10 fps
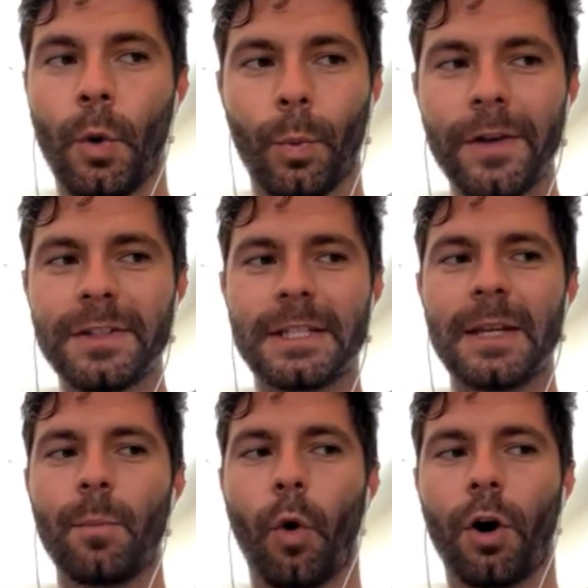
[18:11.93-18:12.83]
we had
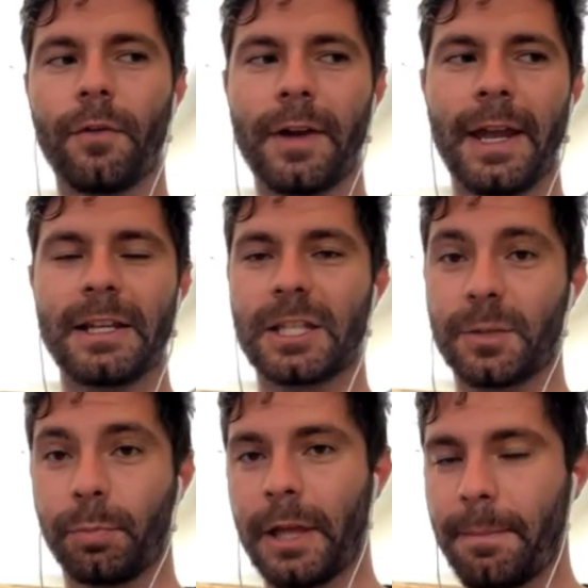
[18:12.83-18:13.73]
seen more of a
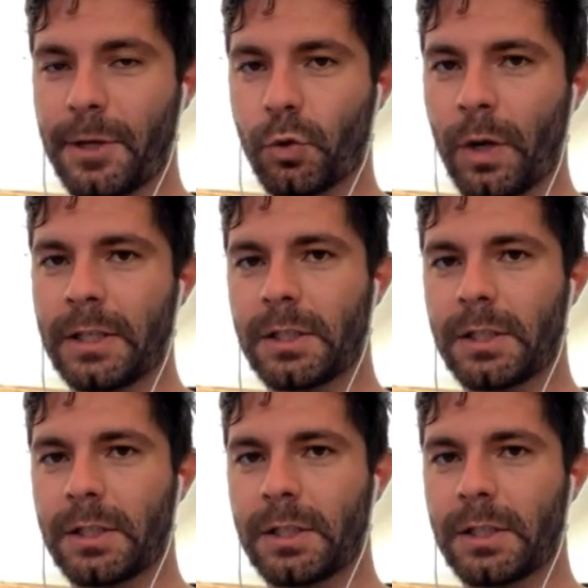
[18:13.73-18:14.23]
split between